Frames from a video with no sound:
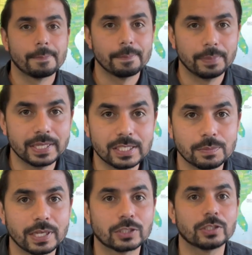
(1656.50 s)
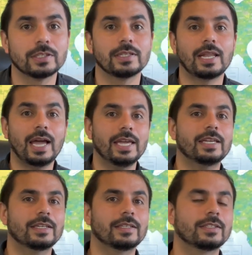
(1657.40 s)
Please make sure to
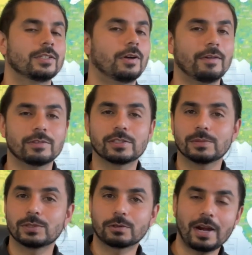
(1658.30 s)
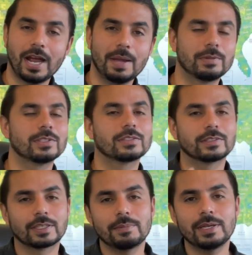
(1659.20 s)
like. You don't have to subscribe, but just
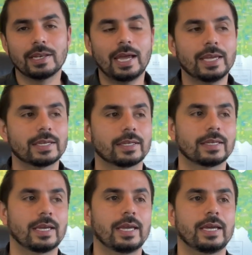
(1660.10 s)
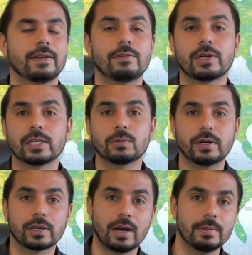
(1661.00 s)
give me a like. And if you guys
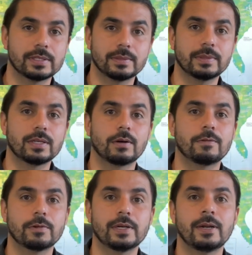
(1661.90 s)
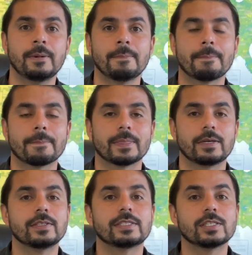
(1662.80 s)
want to comment something, go for it.
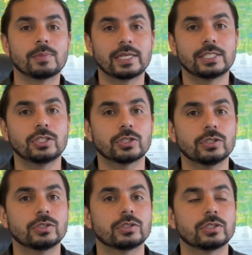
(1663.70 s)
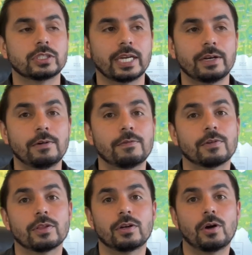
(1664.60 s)
This is my teacher channel
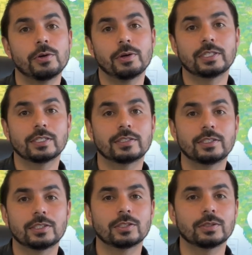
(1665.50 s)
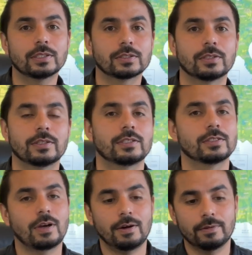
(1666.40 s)
for the OUHSD district. So this
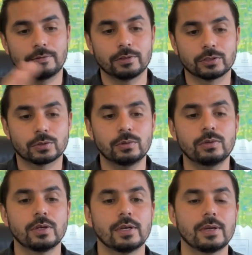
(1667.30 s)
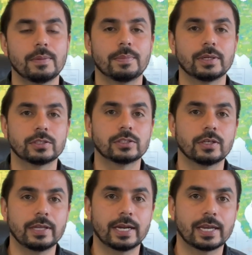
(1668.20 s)
is all for the school. But just
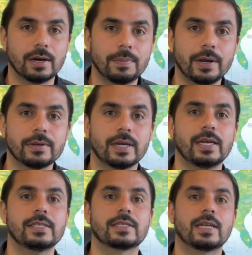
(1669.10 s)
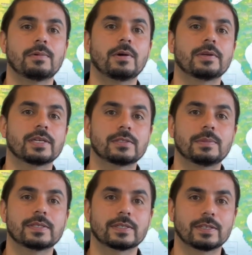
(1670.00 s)
know that I care about you guys, and I want you guys to
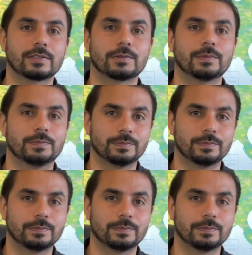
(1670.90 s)
be successful.